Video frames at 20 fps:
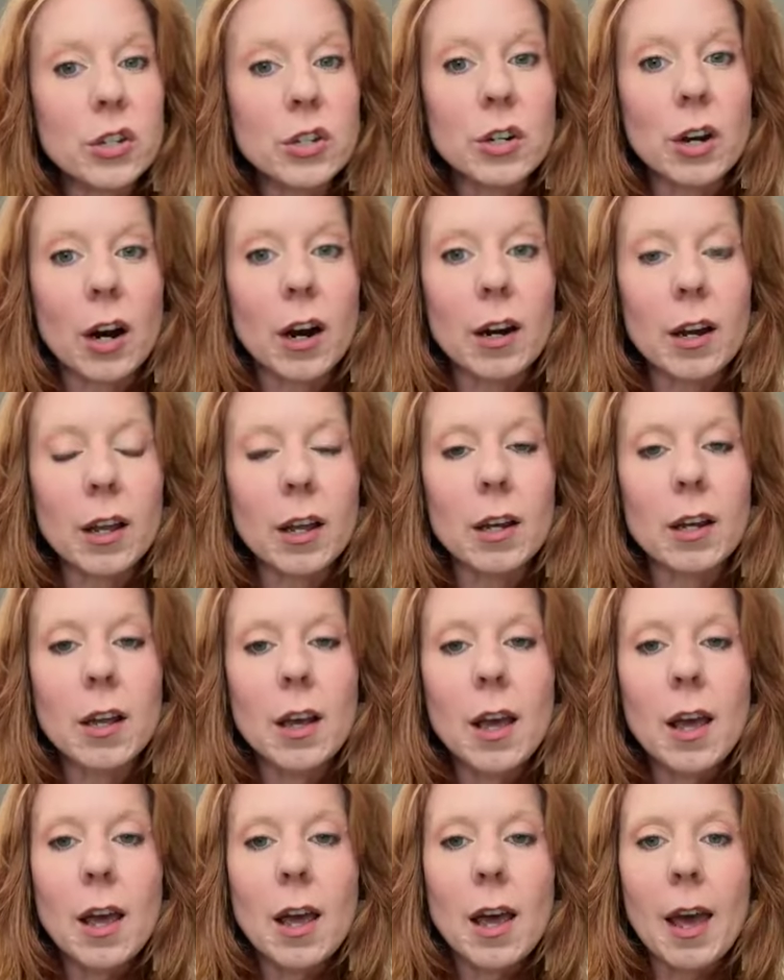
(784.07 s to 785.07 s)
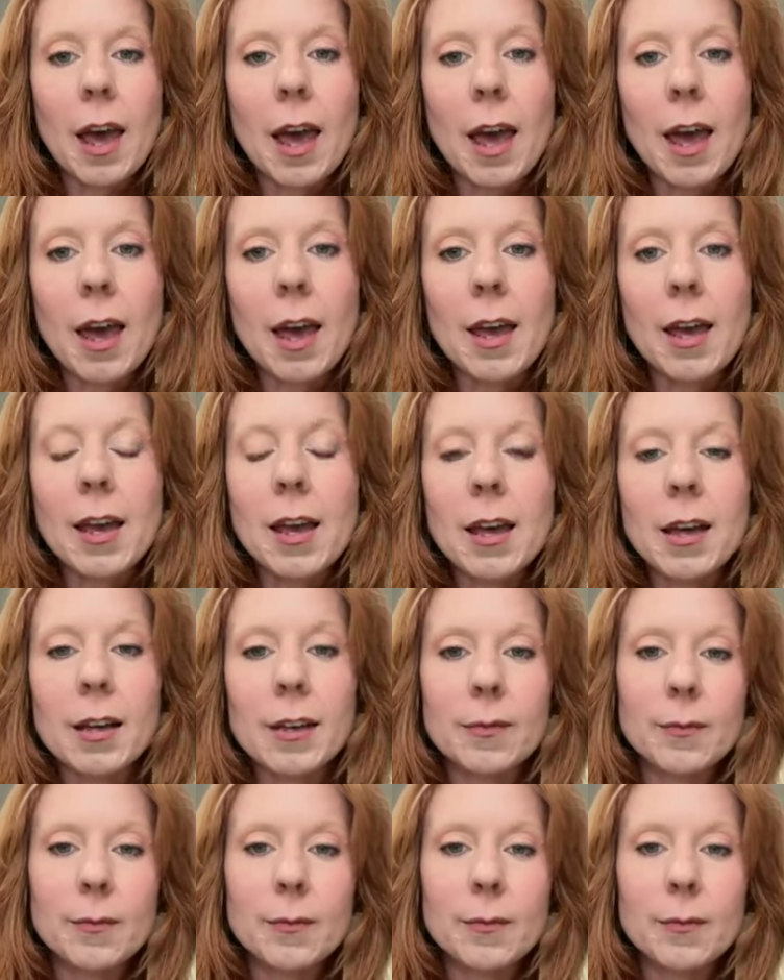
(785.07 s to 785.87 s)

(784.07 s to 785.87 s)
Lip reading: just started a